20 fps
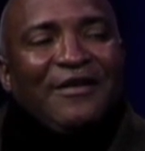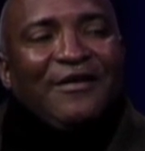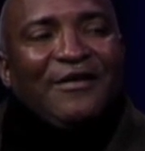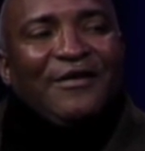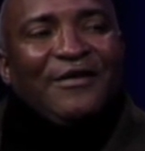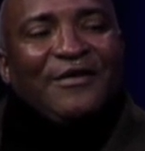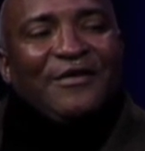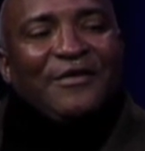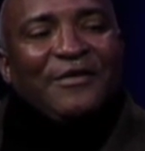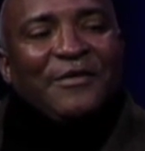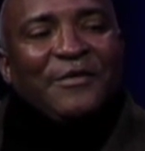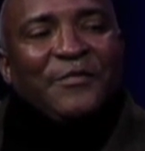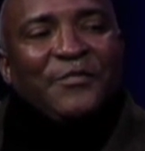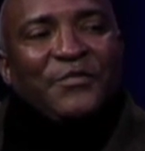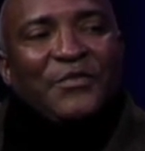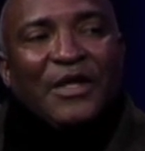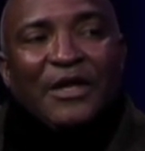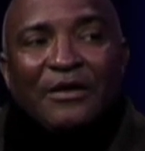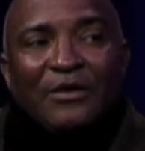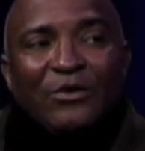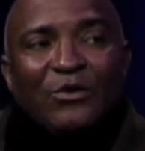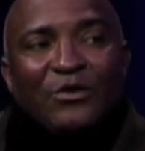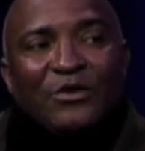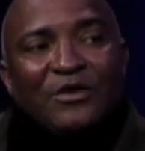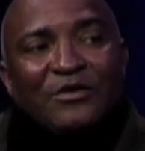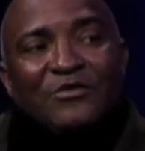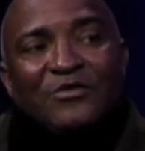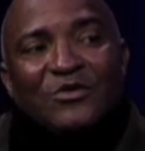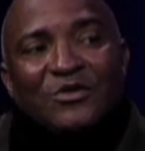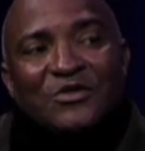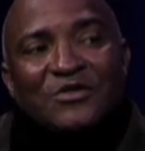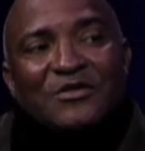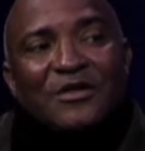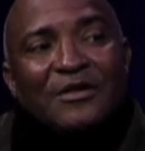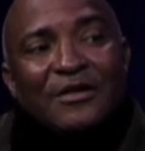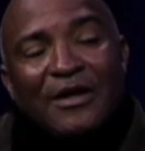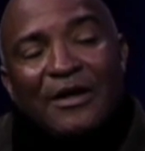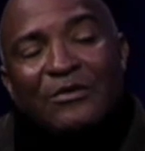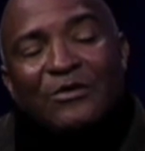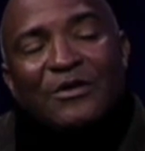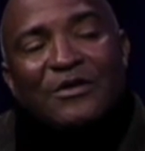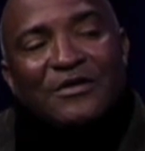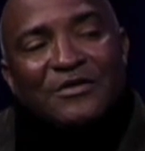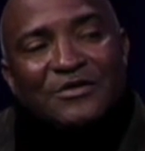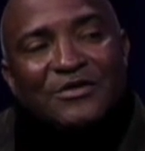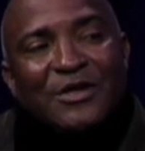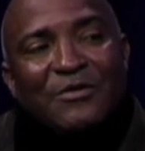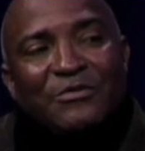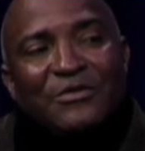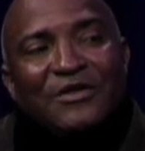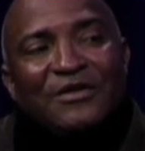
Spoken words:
And I know that there's a lot of kids up